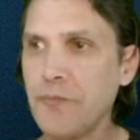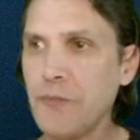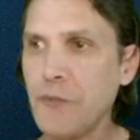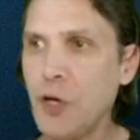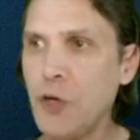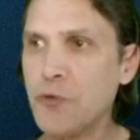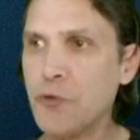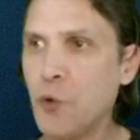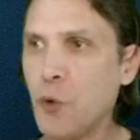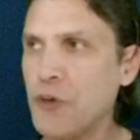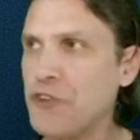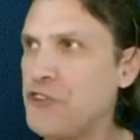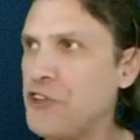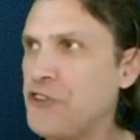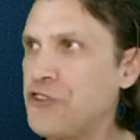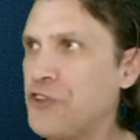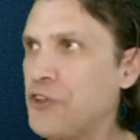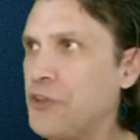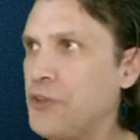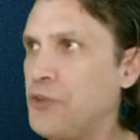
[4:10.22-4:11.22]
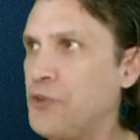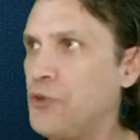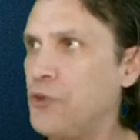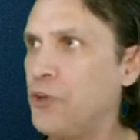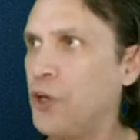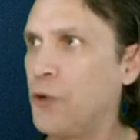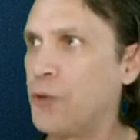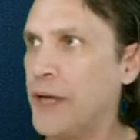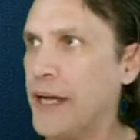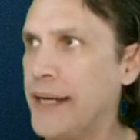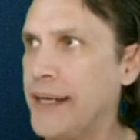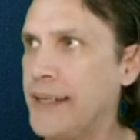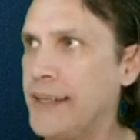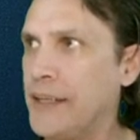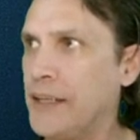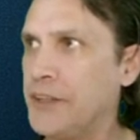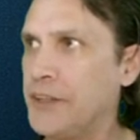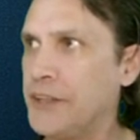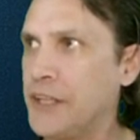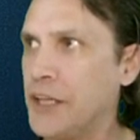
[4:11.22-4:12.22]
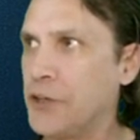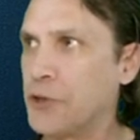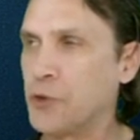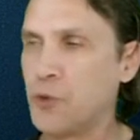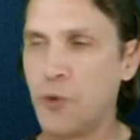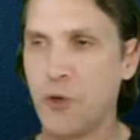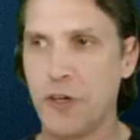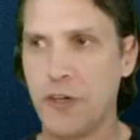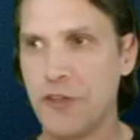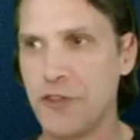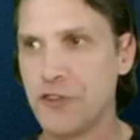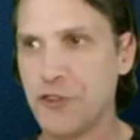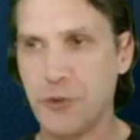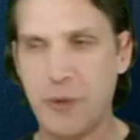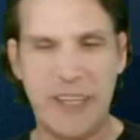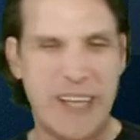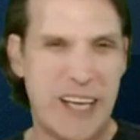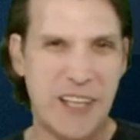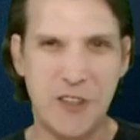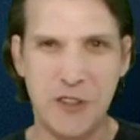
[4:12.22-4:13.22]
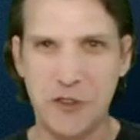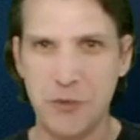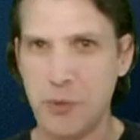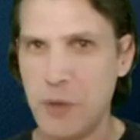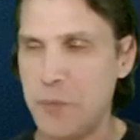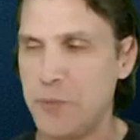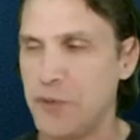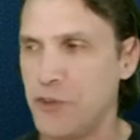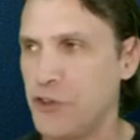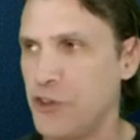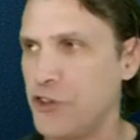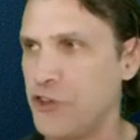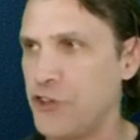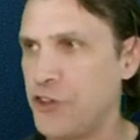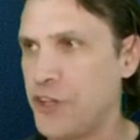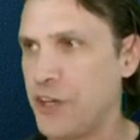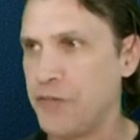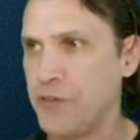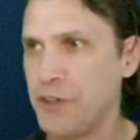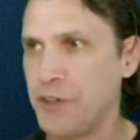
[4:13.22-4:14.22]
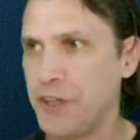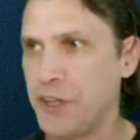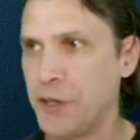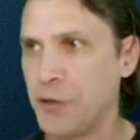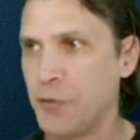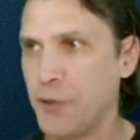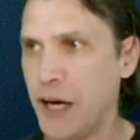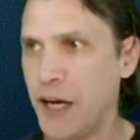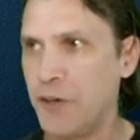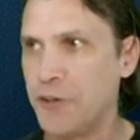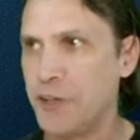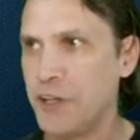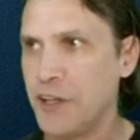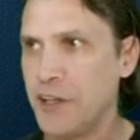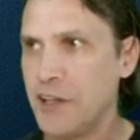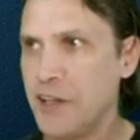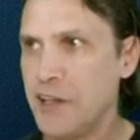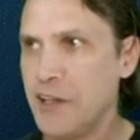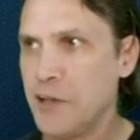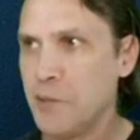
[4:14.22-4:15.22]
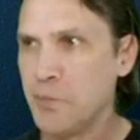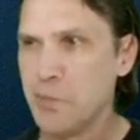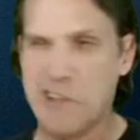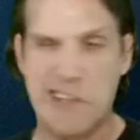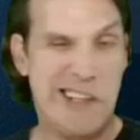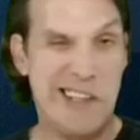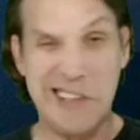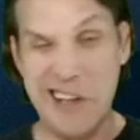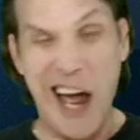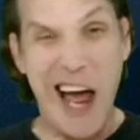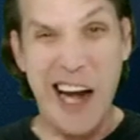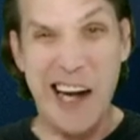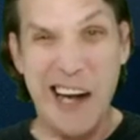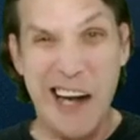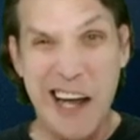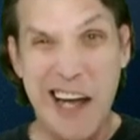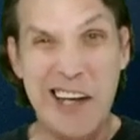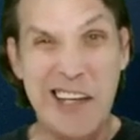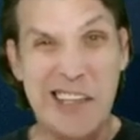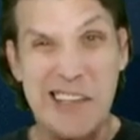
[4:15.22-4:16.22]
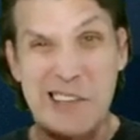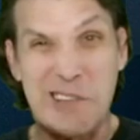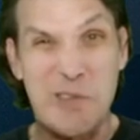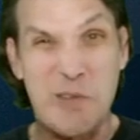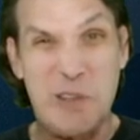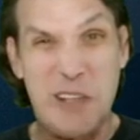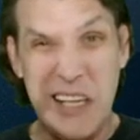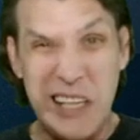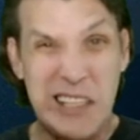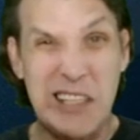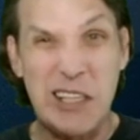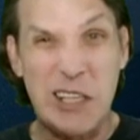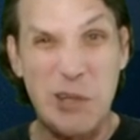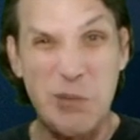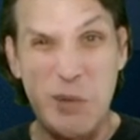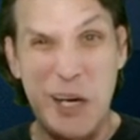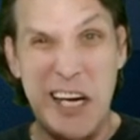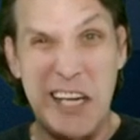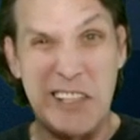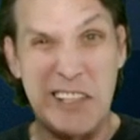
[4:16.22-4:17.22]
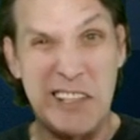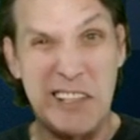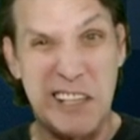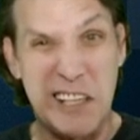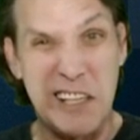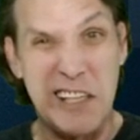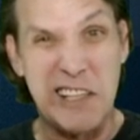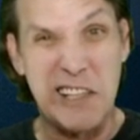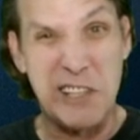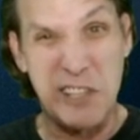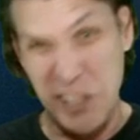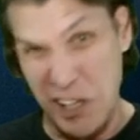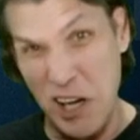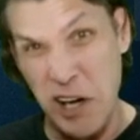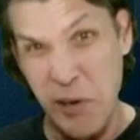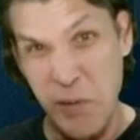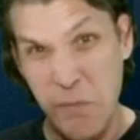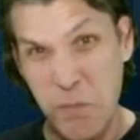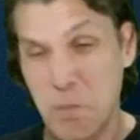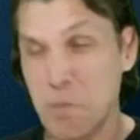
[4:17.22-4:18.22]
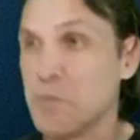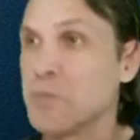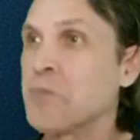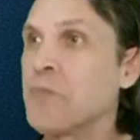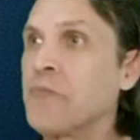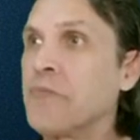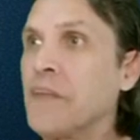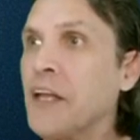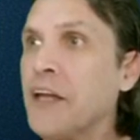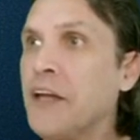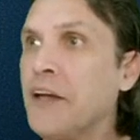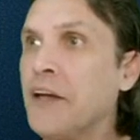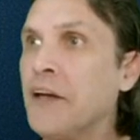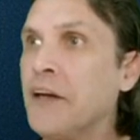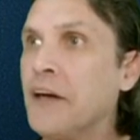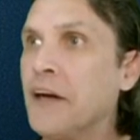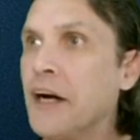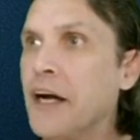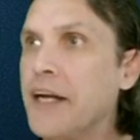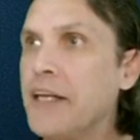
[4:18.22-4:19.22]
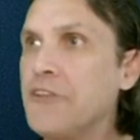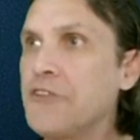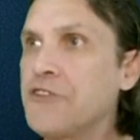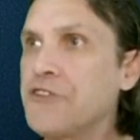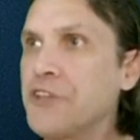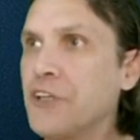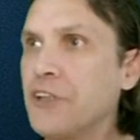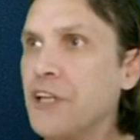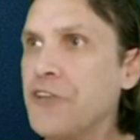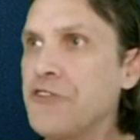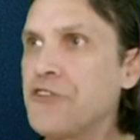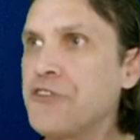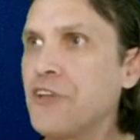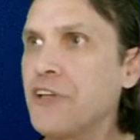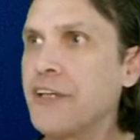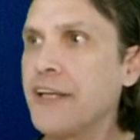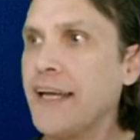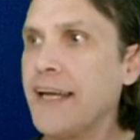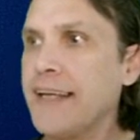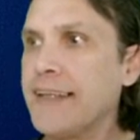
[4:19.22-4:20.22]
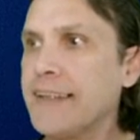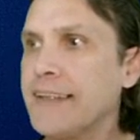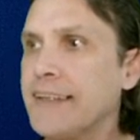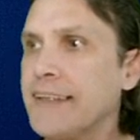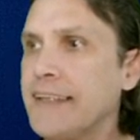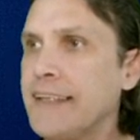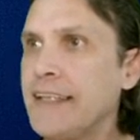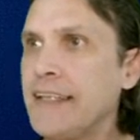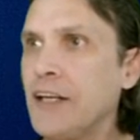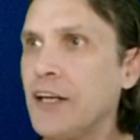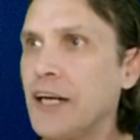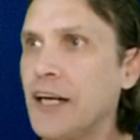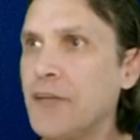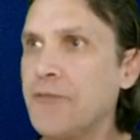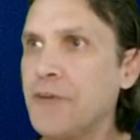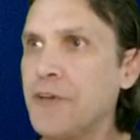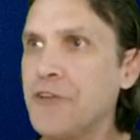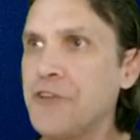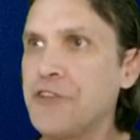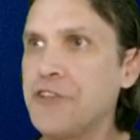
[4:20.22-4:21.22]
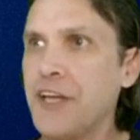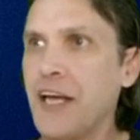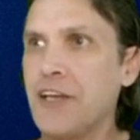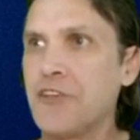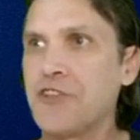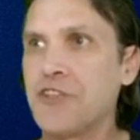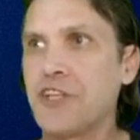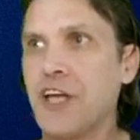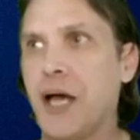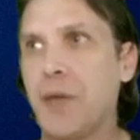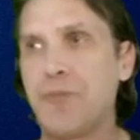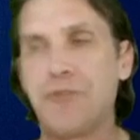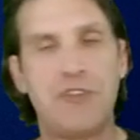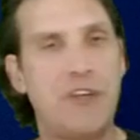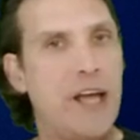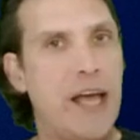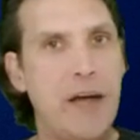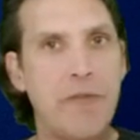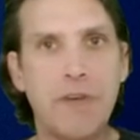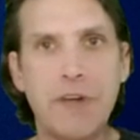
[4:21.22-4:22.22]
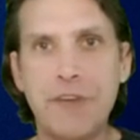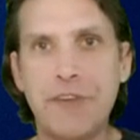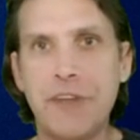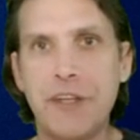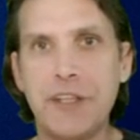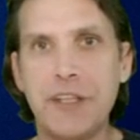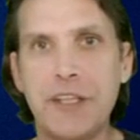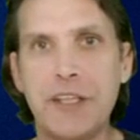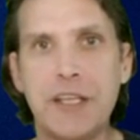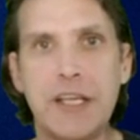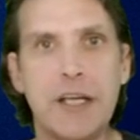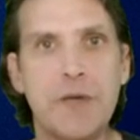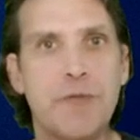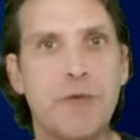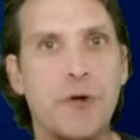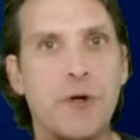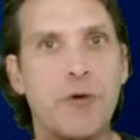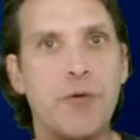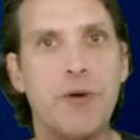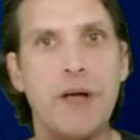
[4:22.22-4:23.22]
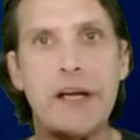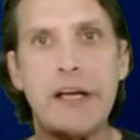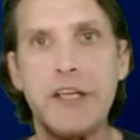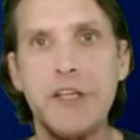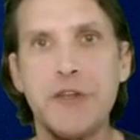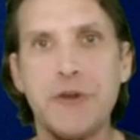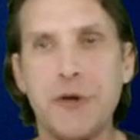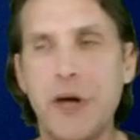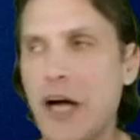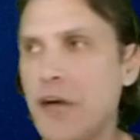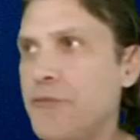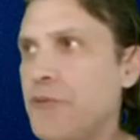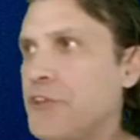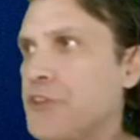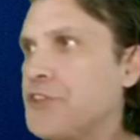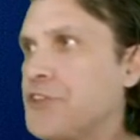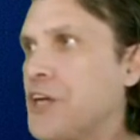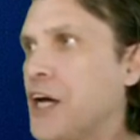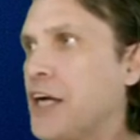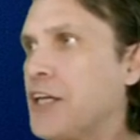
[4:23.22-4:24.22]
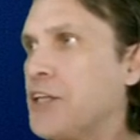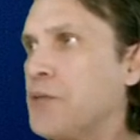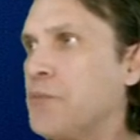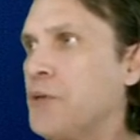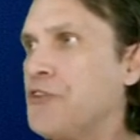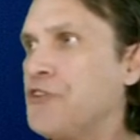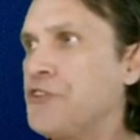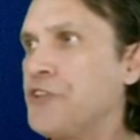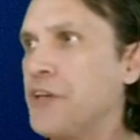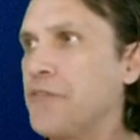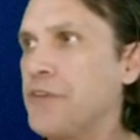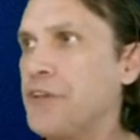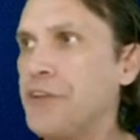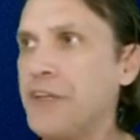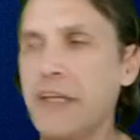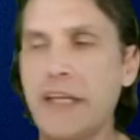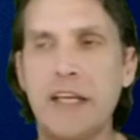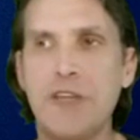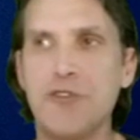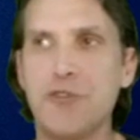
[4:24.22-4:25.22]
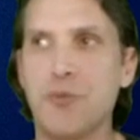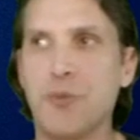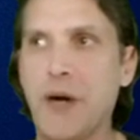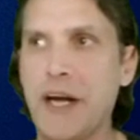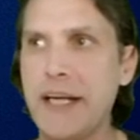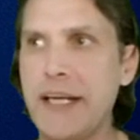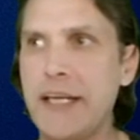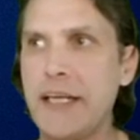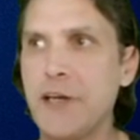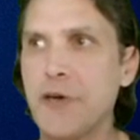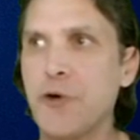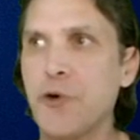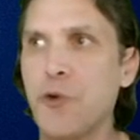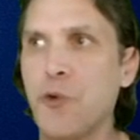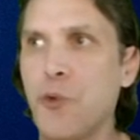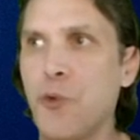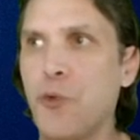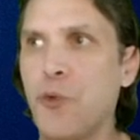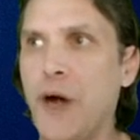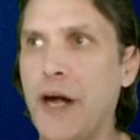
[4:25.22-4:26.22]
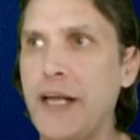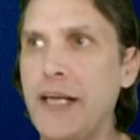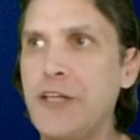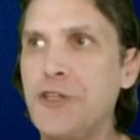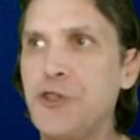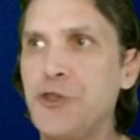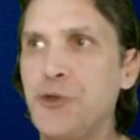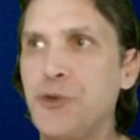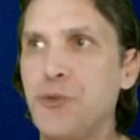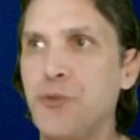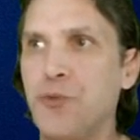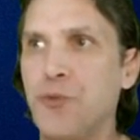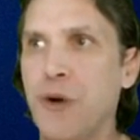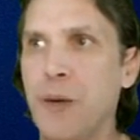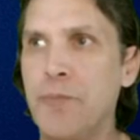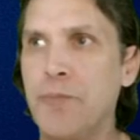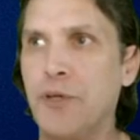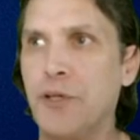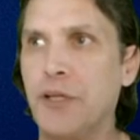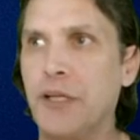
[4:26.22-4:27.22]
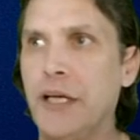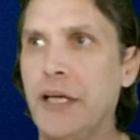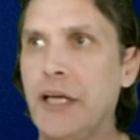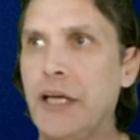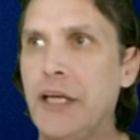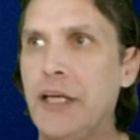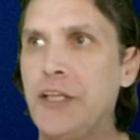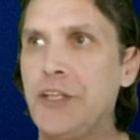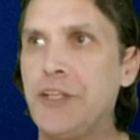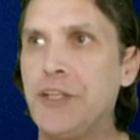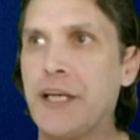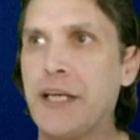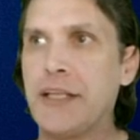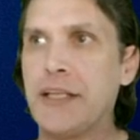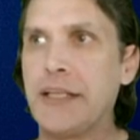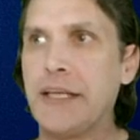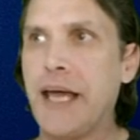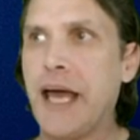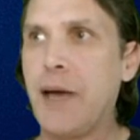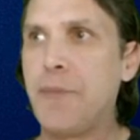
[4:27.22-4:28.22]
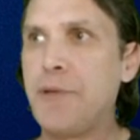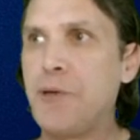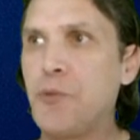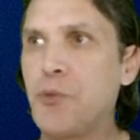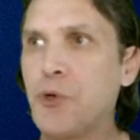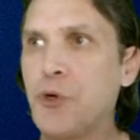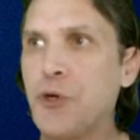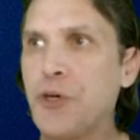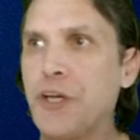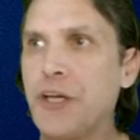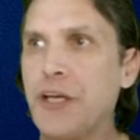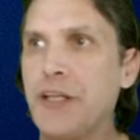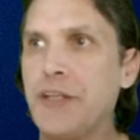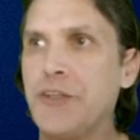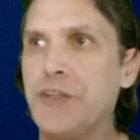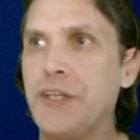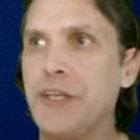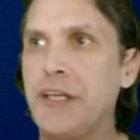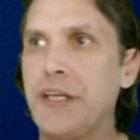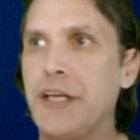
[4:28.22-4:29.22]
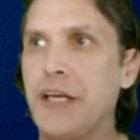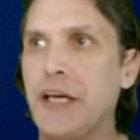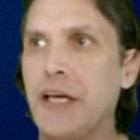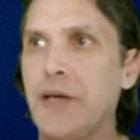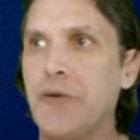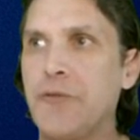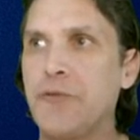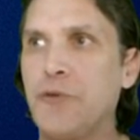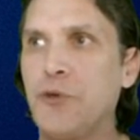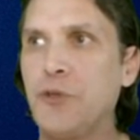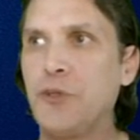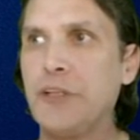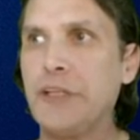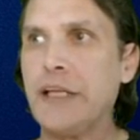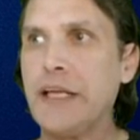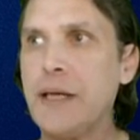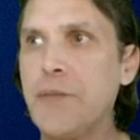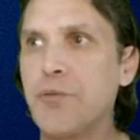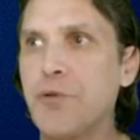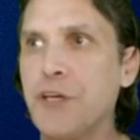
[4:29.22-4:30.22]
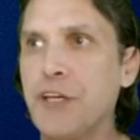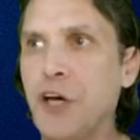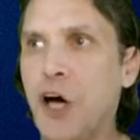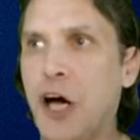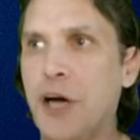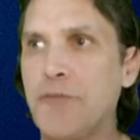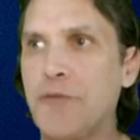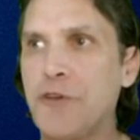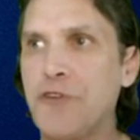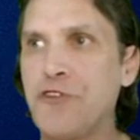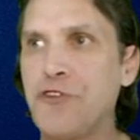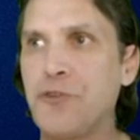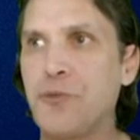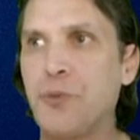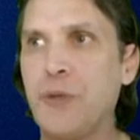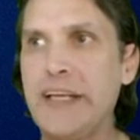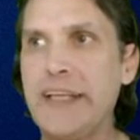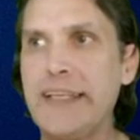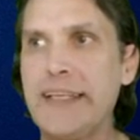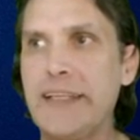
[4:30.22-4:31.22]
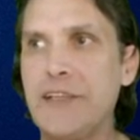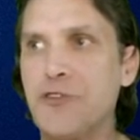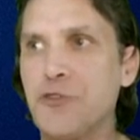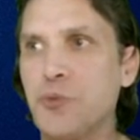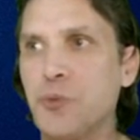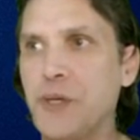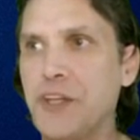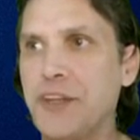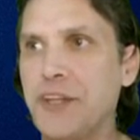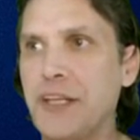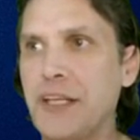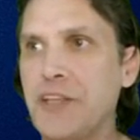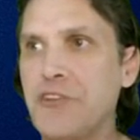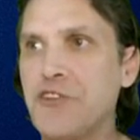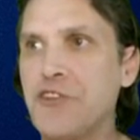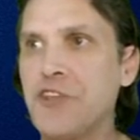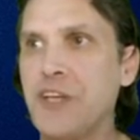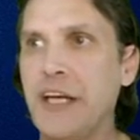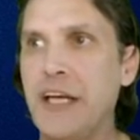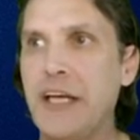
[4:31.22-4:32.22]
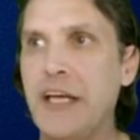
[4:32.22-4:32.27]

Of course, it's located on the other corner of the screen. I just repositioned everything around because I like customizing things, you know? All right, and so let's look at the Office desktop. So everything you need for creating your Office documents and everything is right here, ready to rumble. You get the Abbey Word, the full LibreOffice suite is with this.